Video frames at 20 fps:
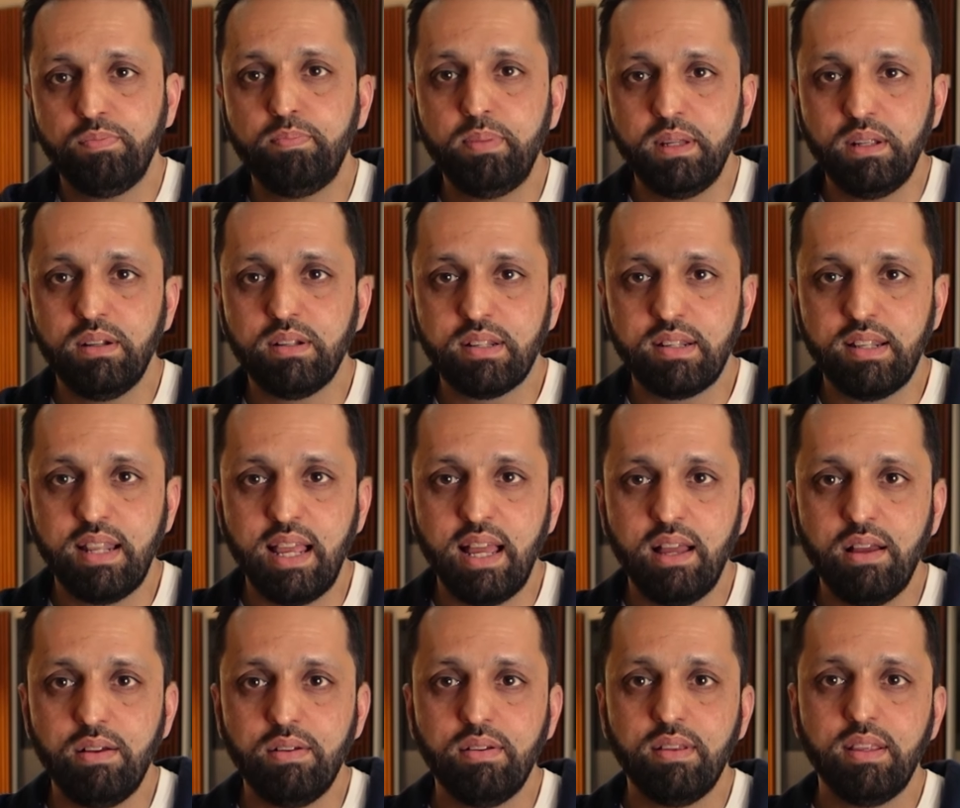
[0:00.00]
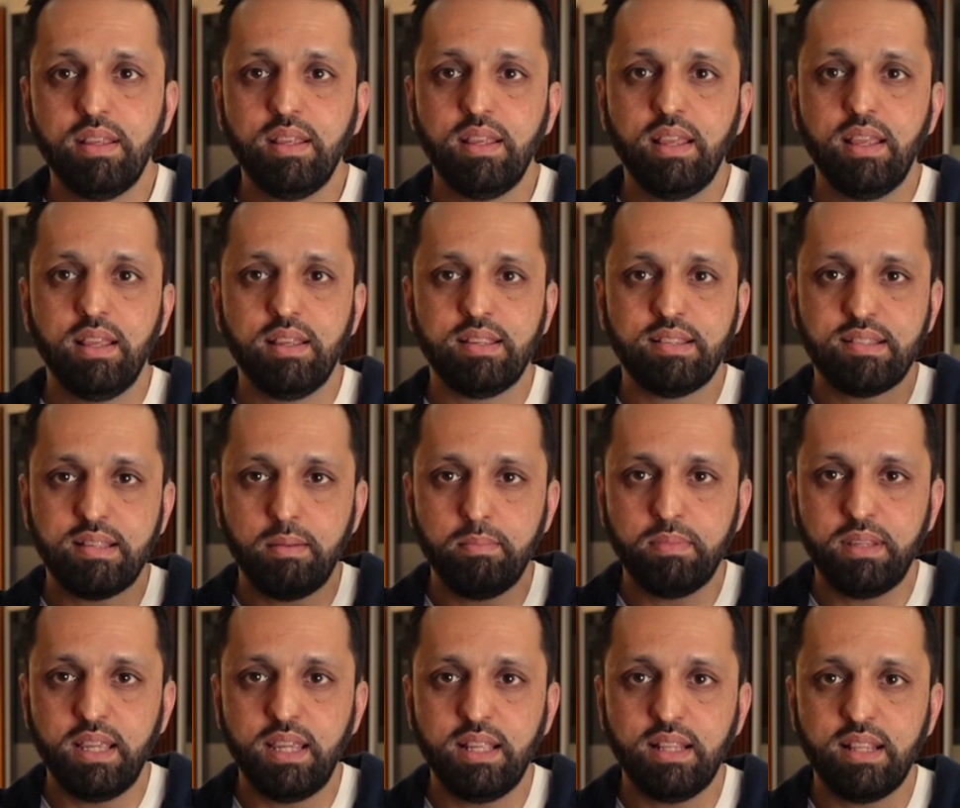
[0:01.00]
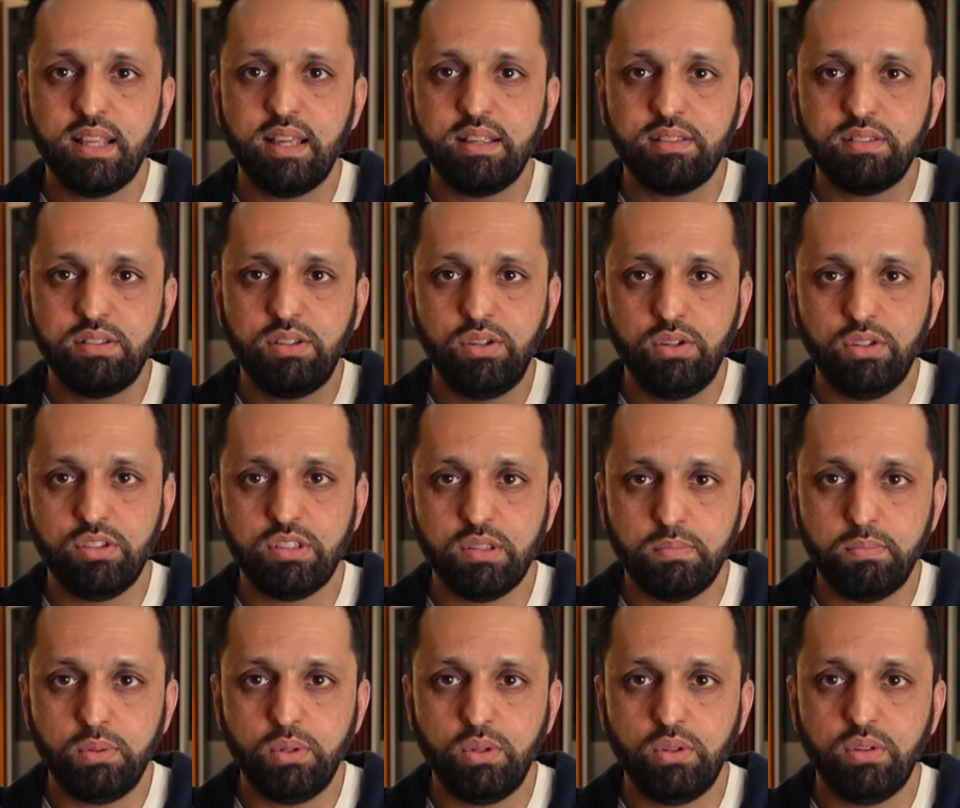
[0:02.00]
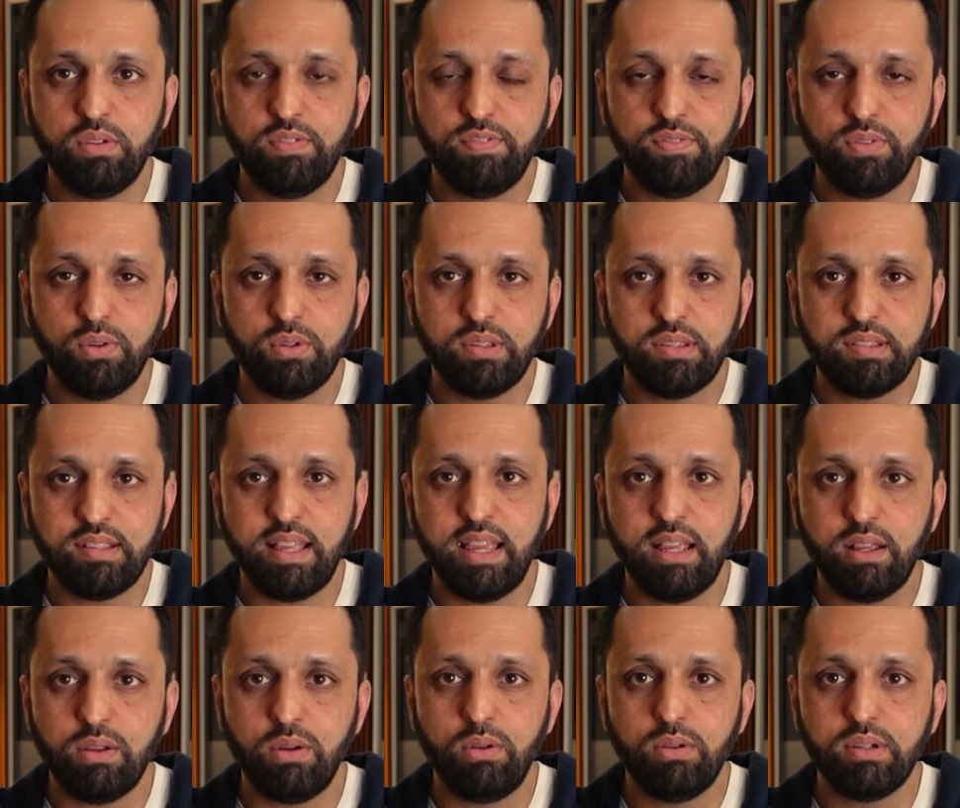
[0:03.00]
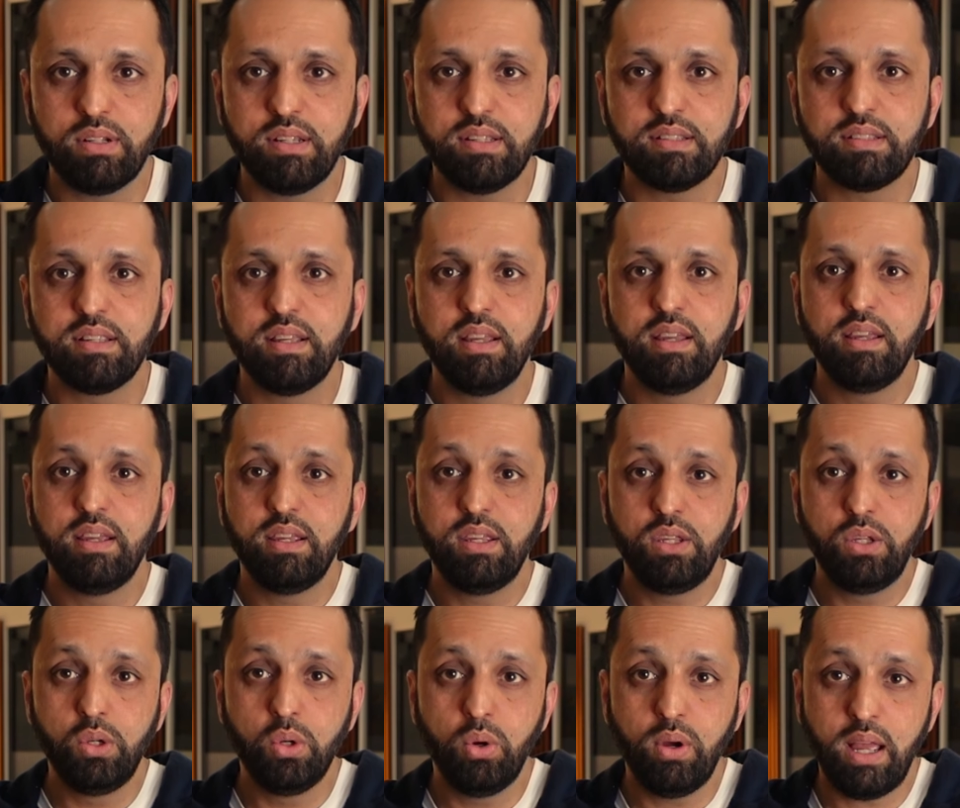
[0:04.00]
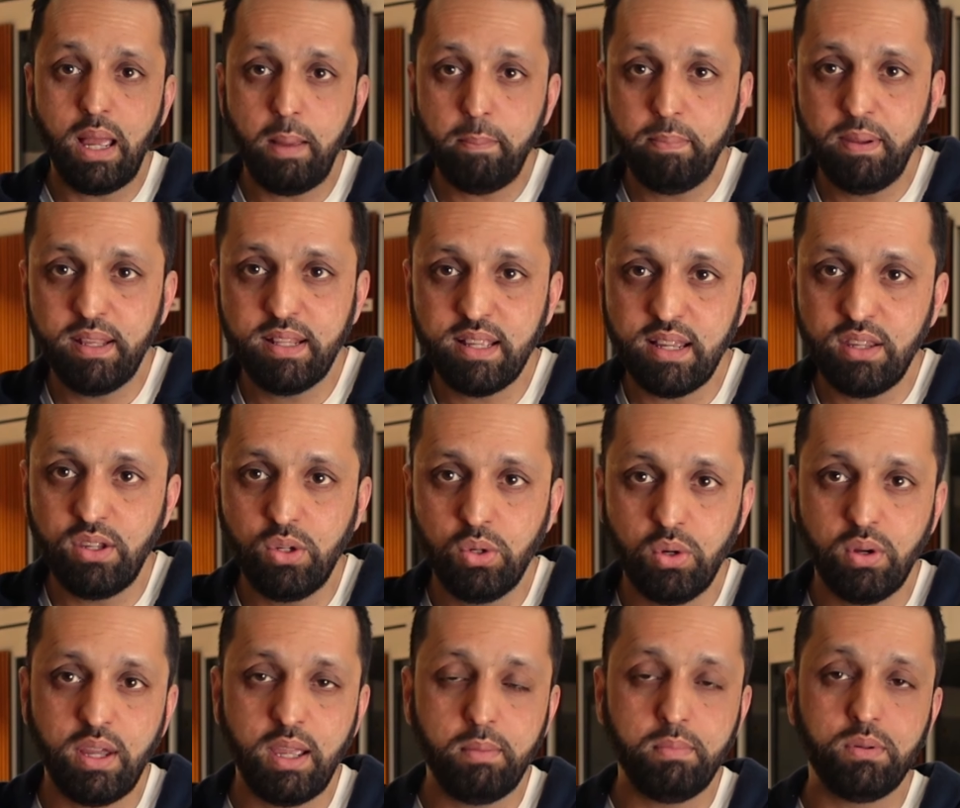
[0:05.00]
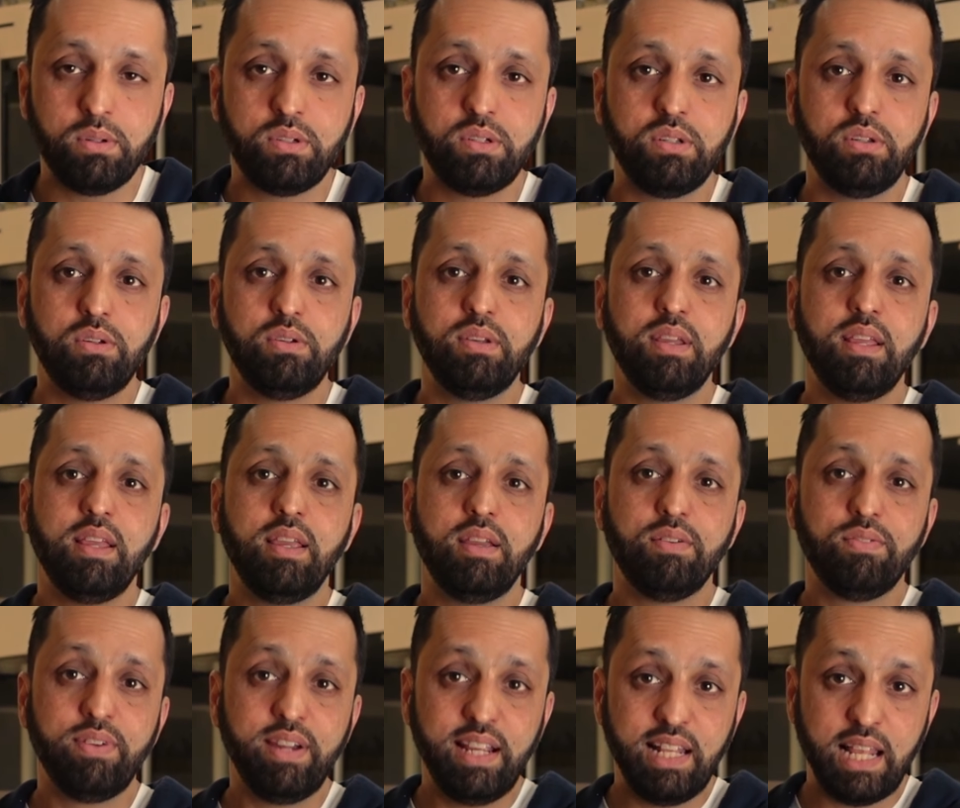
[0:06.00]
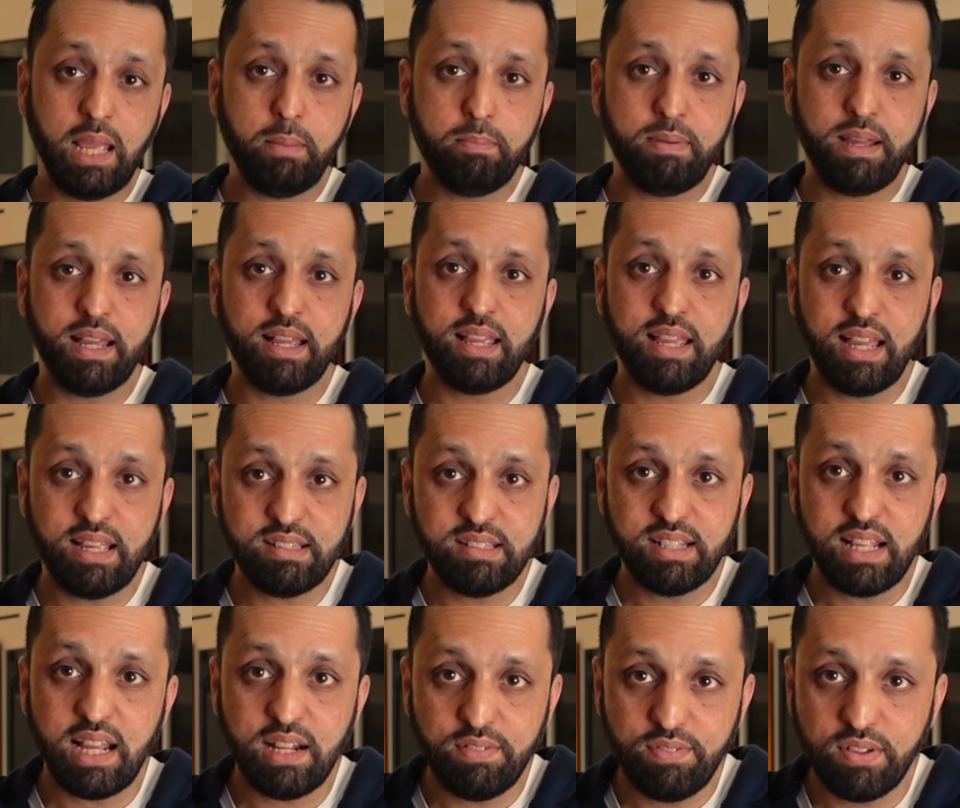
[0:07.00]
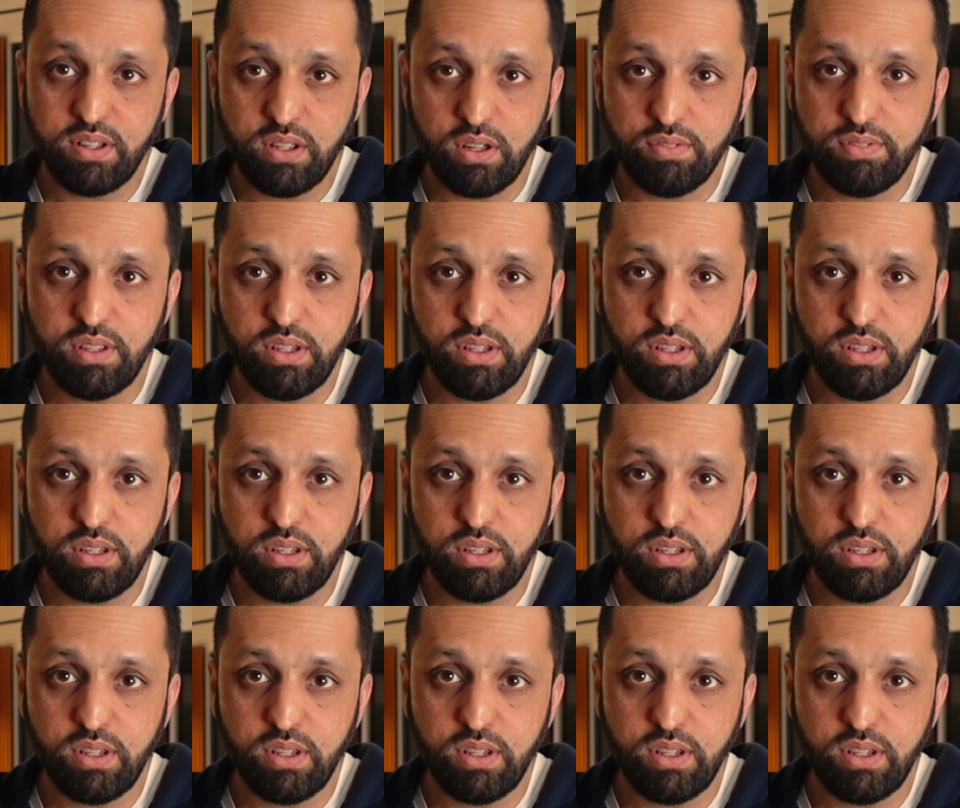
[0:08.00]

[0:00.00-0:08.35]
built now something that's usable for the stakeholders. You're happy that you're able to relay back, as an advocate of the